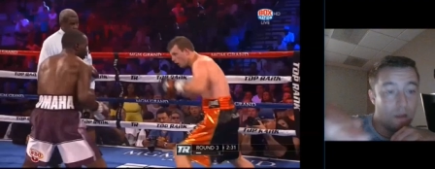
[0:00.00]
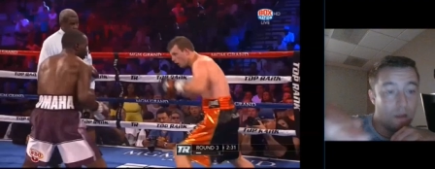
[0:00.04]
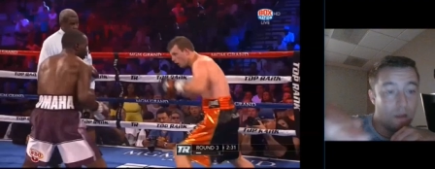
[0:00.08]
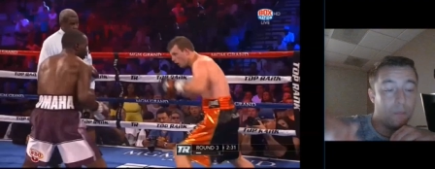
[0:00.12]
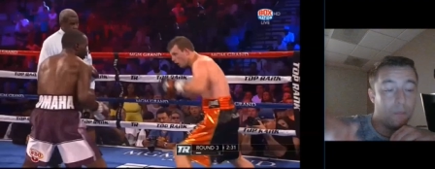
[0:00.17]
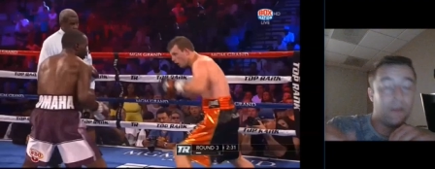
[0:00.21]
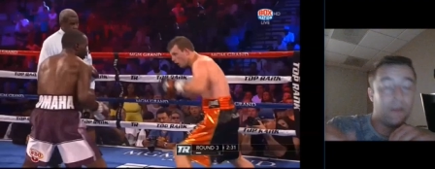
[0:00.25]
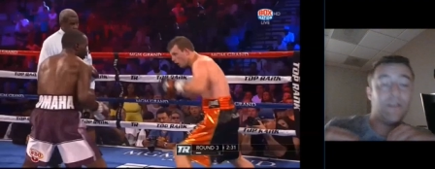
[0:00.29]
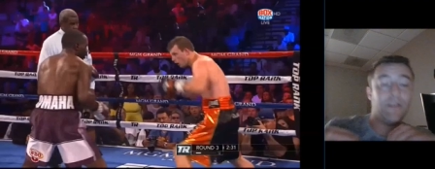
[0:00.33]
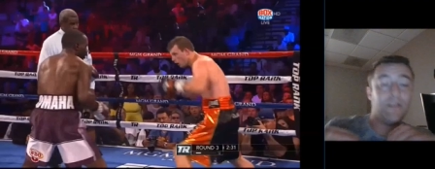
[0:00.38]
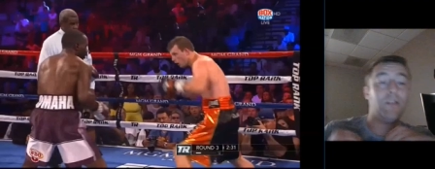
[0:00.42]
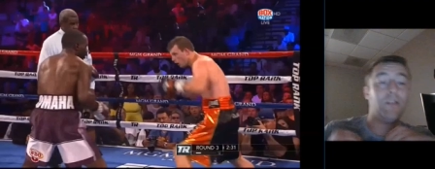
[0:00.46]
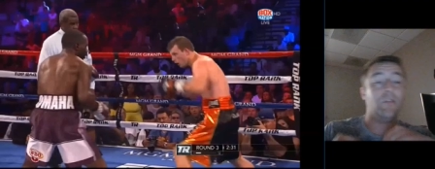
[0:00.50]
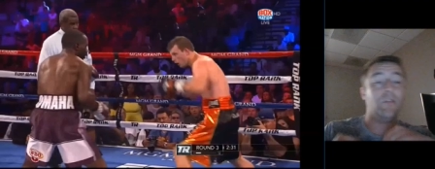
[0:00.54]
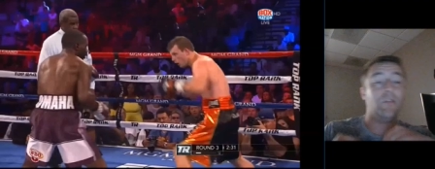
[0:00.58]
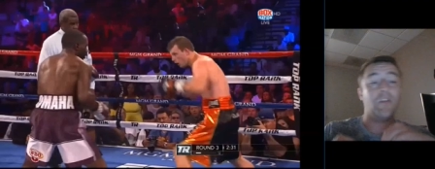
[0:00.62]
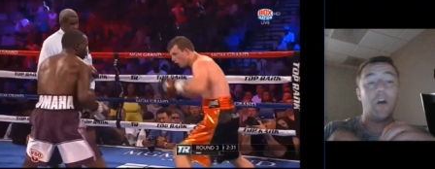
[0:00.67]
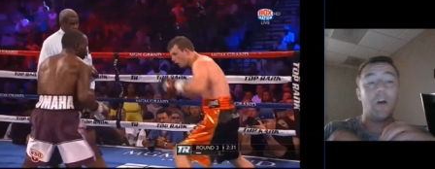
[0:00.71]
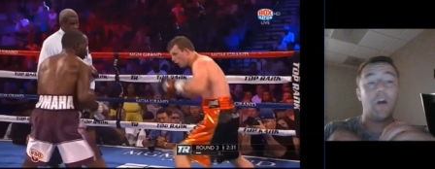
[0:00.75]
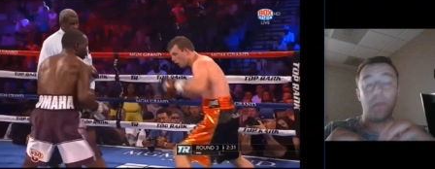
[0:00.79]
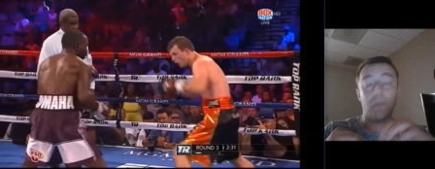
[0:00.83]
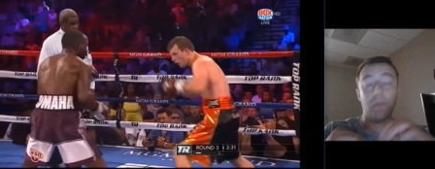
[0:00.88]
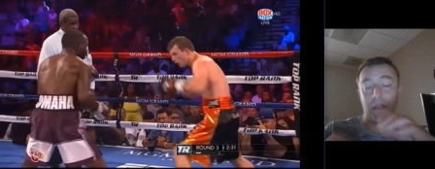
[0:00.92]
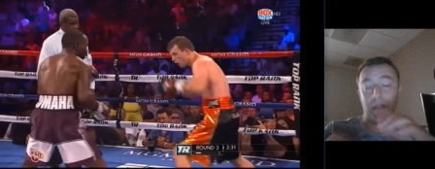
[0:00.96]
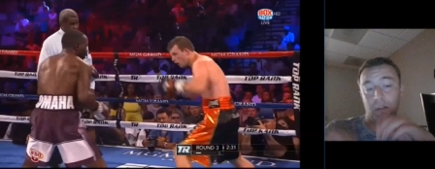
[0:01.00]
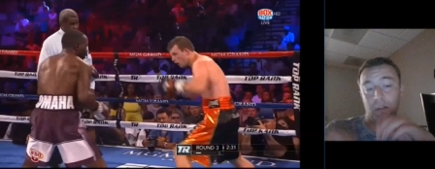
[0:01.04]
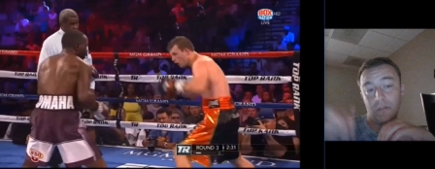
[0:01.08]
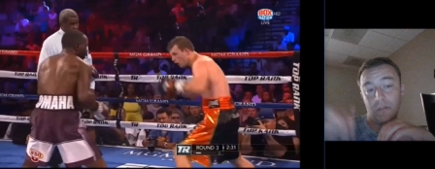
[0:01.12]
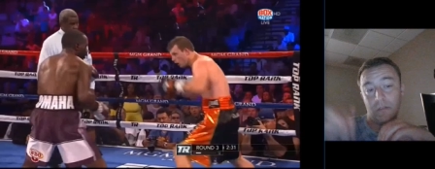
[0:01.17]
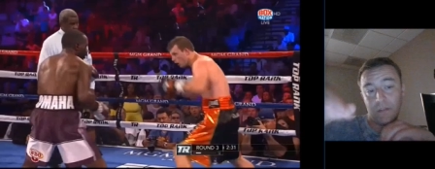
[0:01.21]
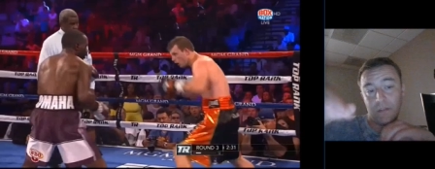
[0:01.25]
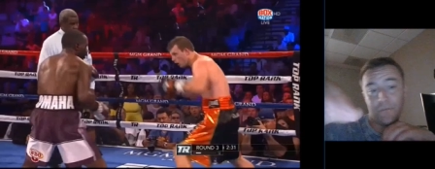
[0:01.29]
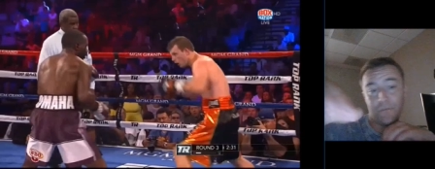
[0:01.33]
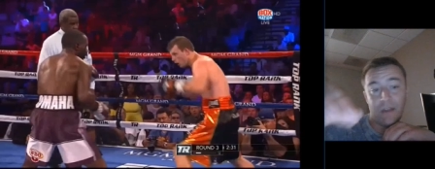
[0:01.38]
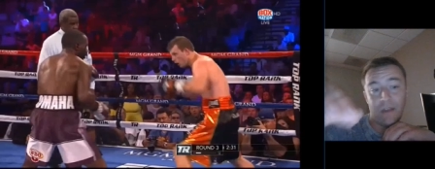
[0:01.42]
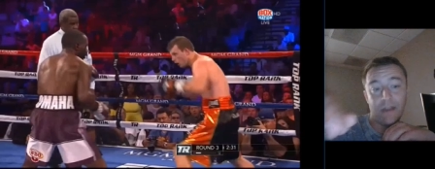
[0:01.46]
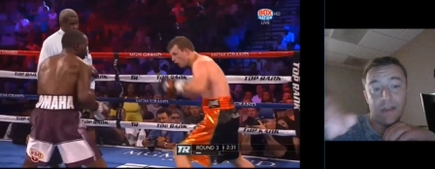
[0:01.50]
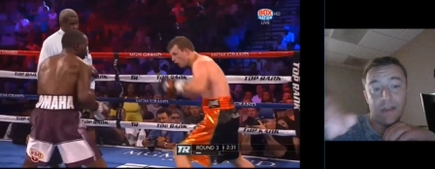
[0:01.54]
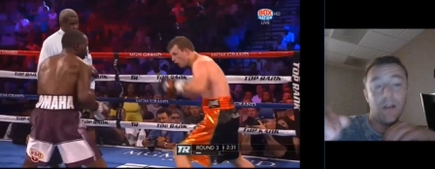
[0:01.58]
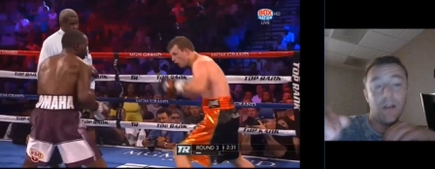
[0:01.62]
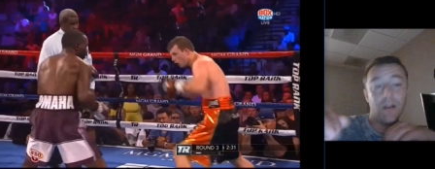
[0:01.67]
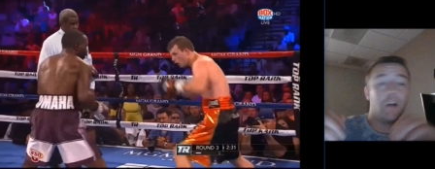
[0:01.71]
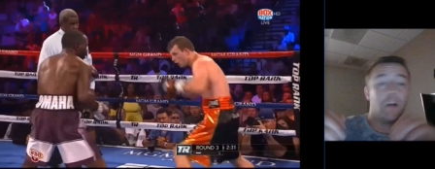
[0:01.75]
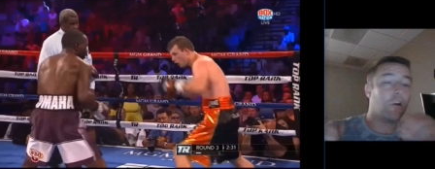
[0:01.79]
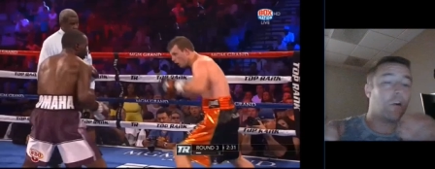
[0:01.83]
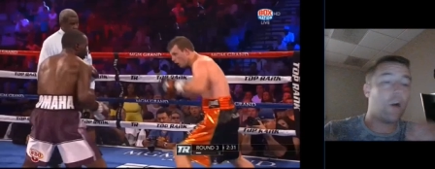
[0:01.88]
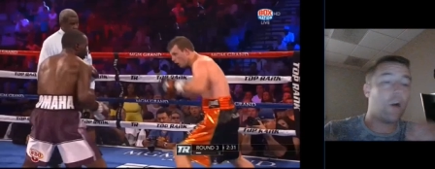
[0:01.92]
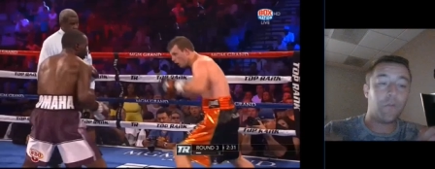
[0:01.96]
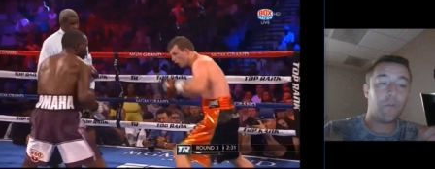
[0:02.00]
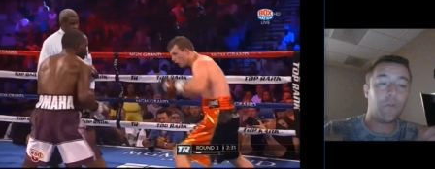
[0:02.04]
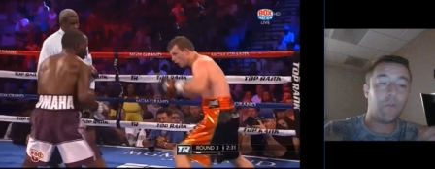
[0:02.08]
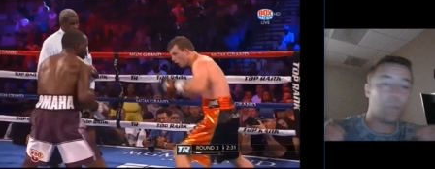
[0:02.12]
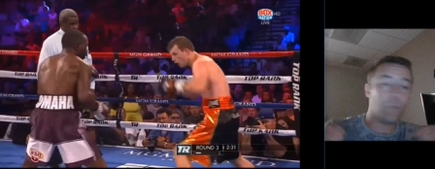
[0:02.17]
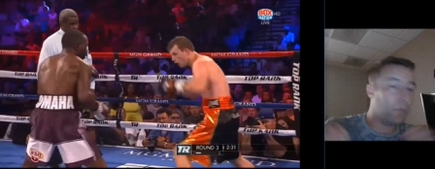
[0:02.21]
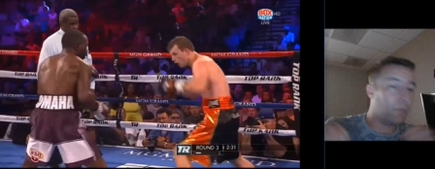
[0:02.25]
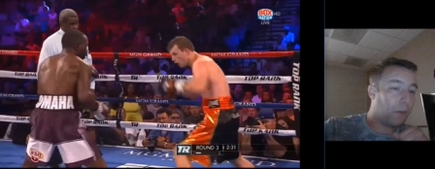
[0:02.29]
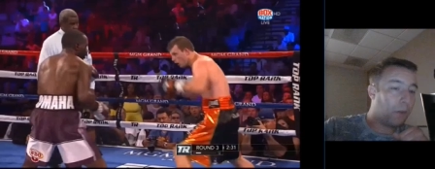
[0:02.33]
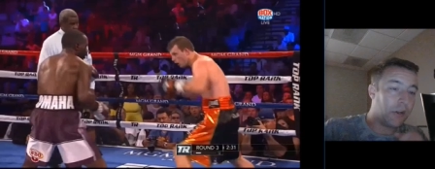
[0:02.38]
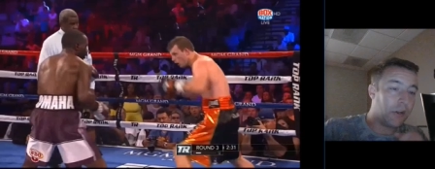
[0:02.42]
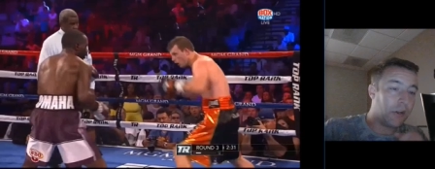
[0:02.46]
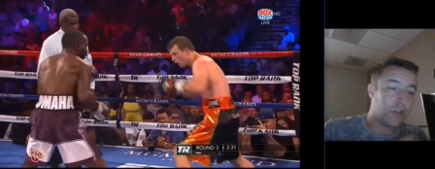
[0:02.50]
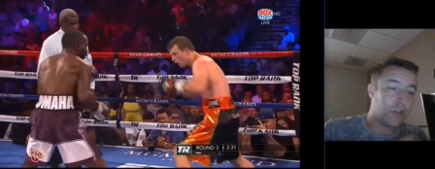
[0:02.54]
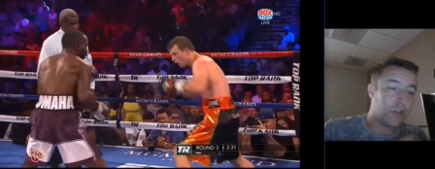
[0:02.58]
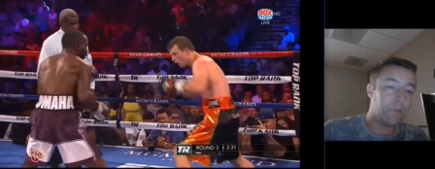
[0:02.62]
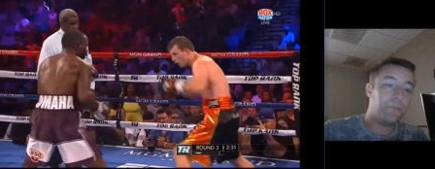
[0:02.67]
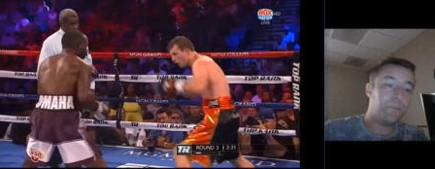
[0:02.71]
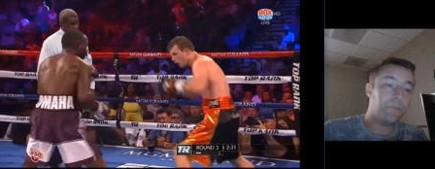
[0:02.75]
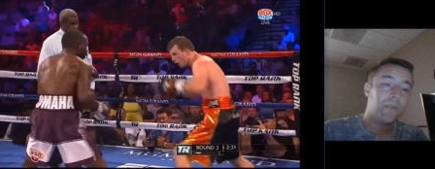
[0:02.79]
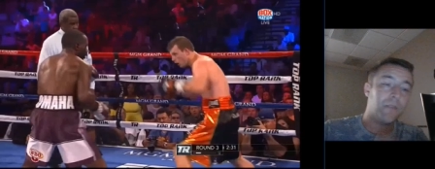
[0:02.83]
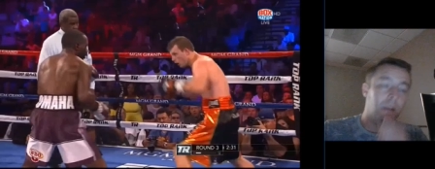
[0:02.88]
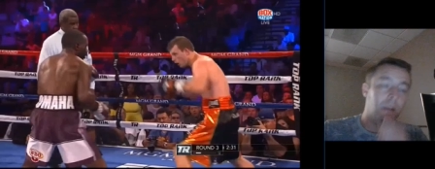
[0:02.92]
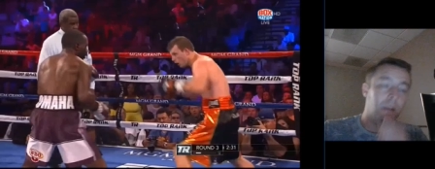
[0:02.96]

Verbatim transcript: because as you saw when he used the feint, Crawford would punch him.